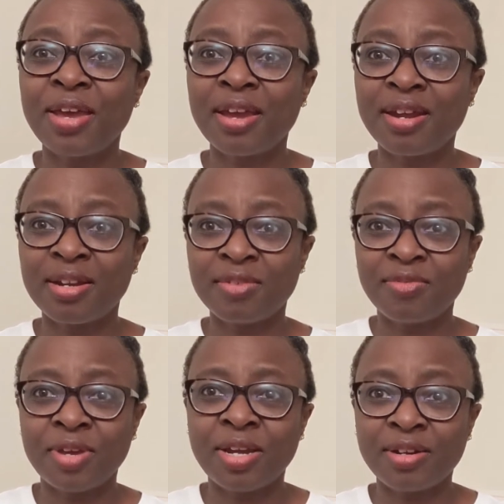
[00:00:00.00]
very,
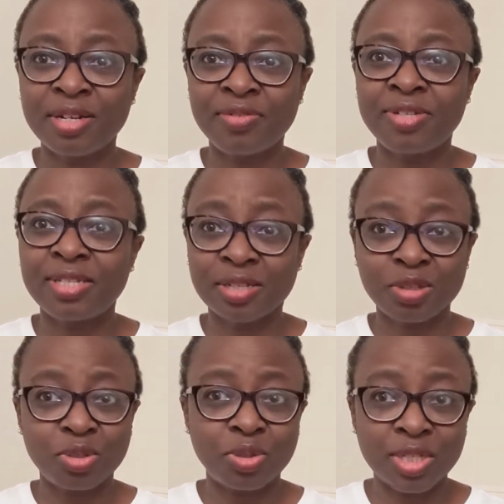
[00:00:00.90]
very
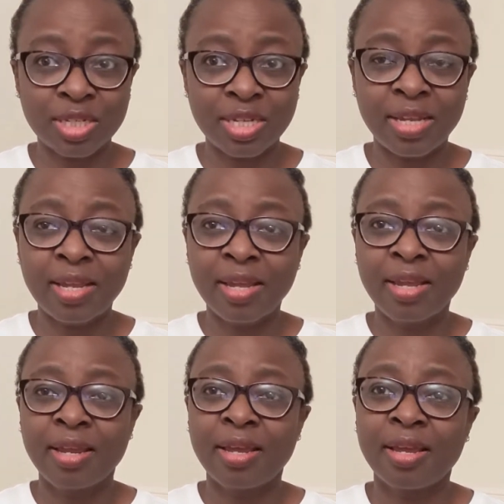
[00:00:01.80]
recent study
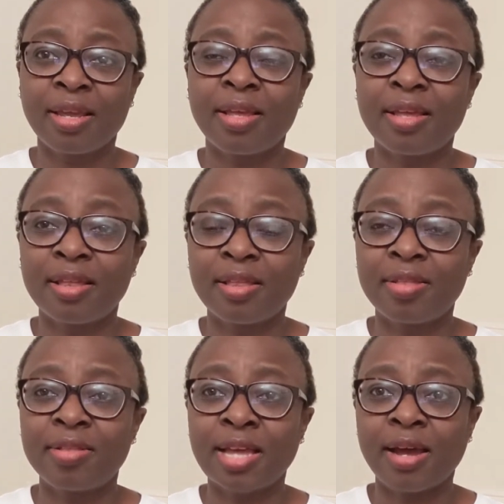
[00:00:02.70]

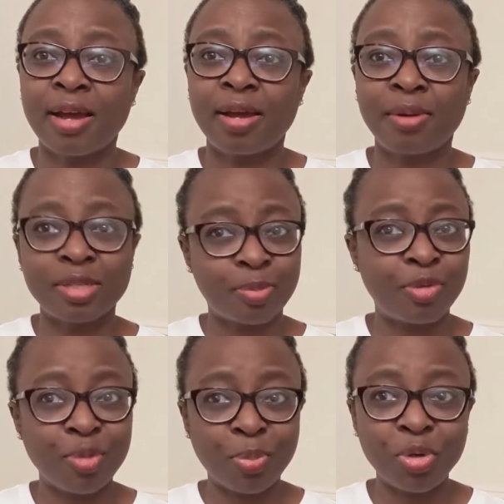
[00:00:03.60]
that has
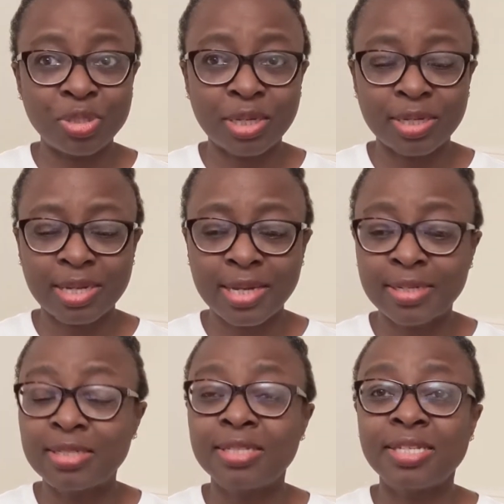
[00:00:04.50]
been reported,
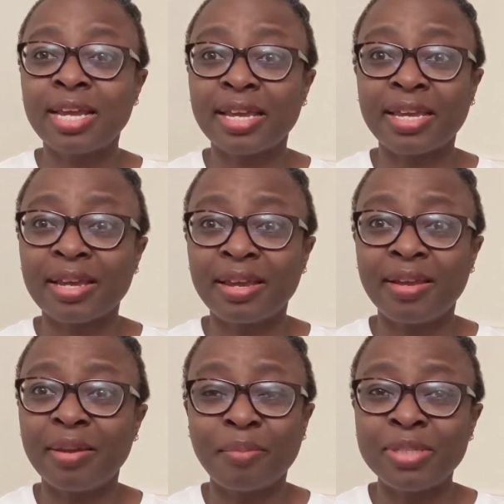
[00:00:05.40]
and this is like
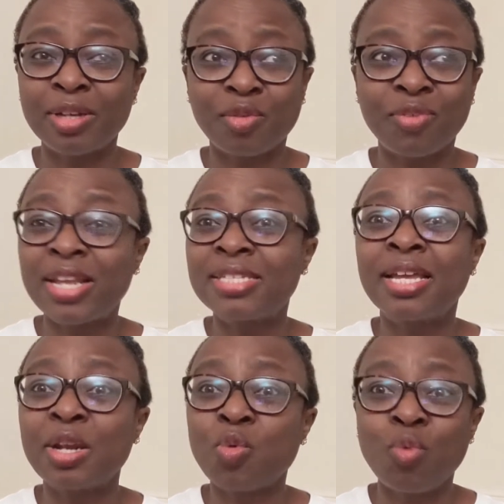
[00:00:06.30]
in a matter of less
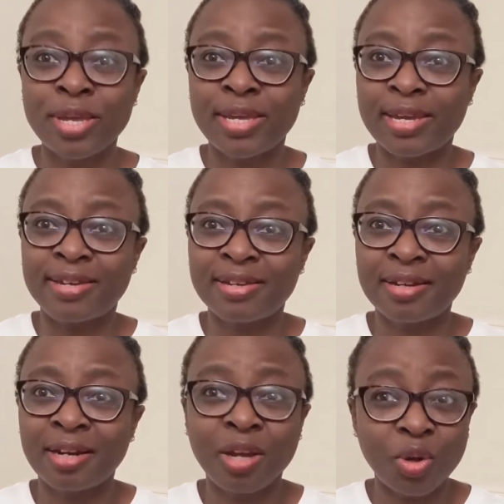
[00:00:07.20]
than a week
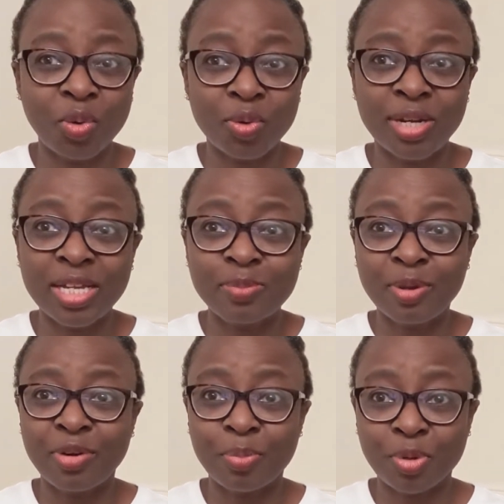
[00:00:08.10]
ago that has
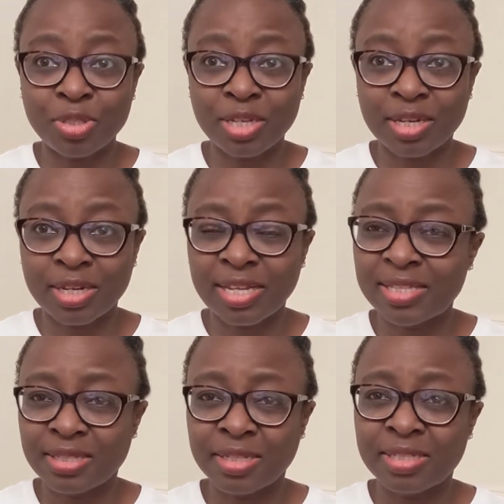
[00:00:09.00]
been reported.
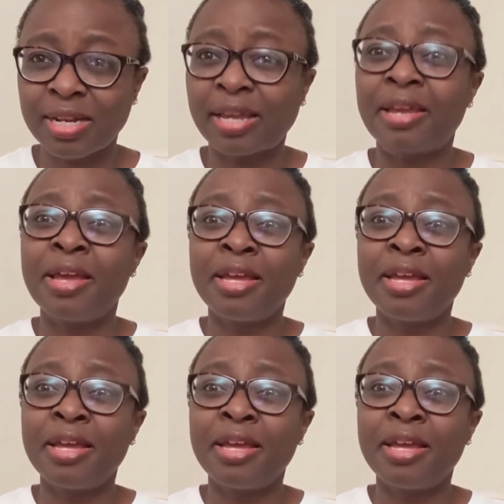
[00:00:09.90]
It's like,